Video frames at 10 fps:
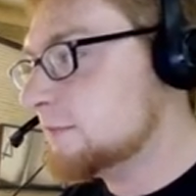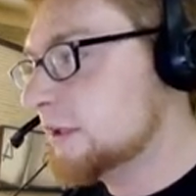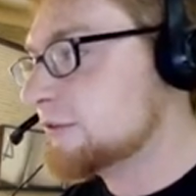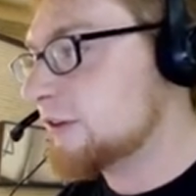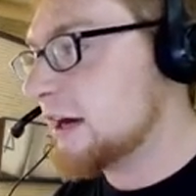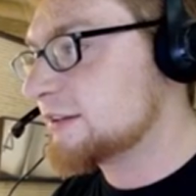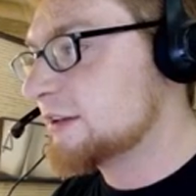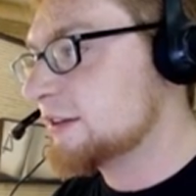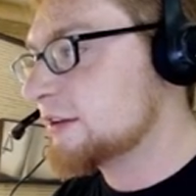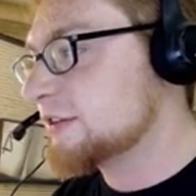In fact,
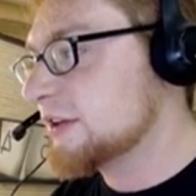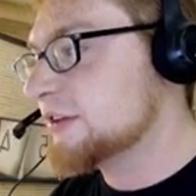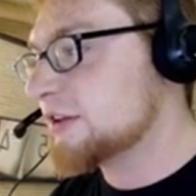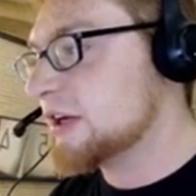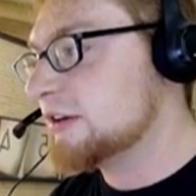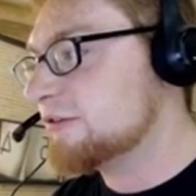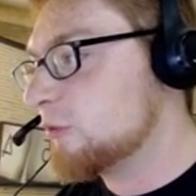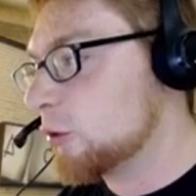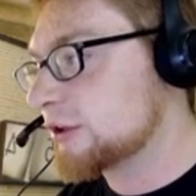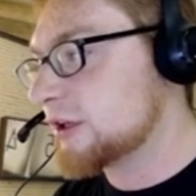this is a
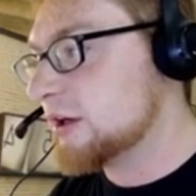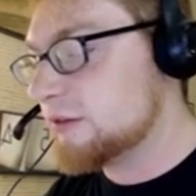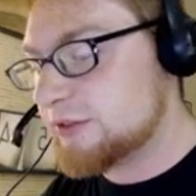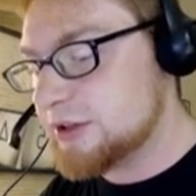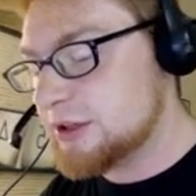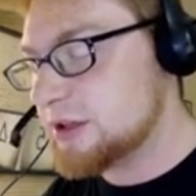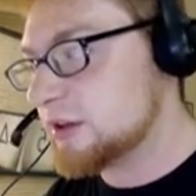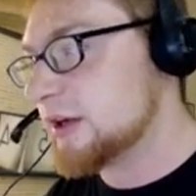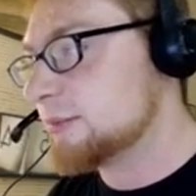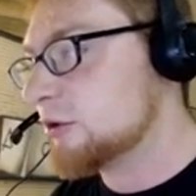fork of the
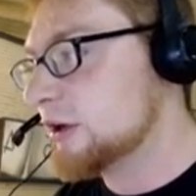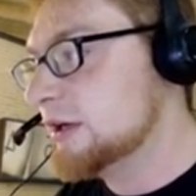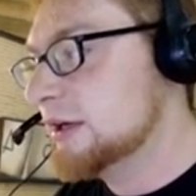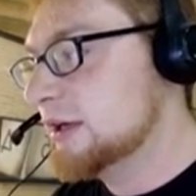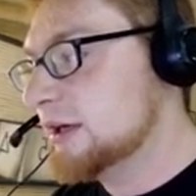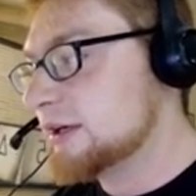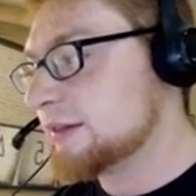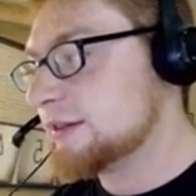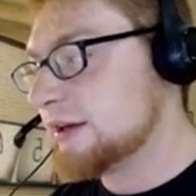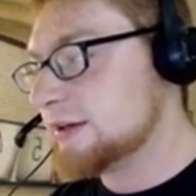library
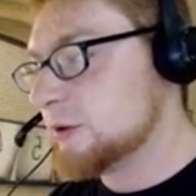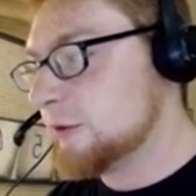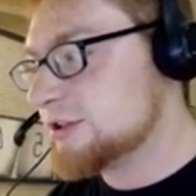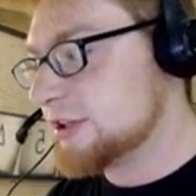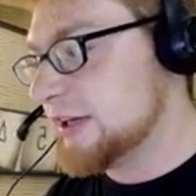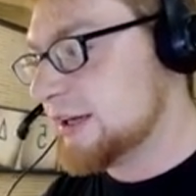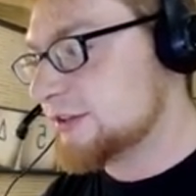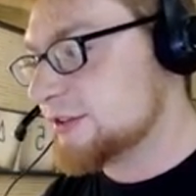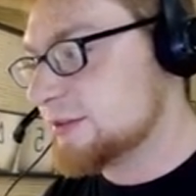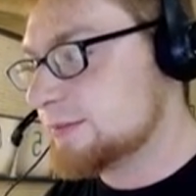that originally has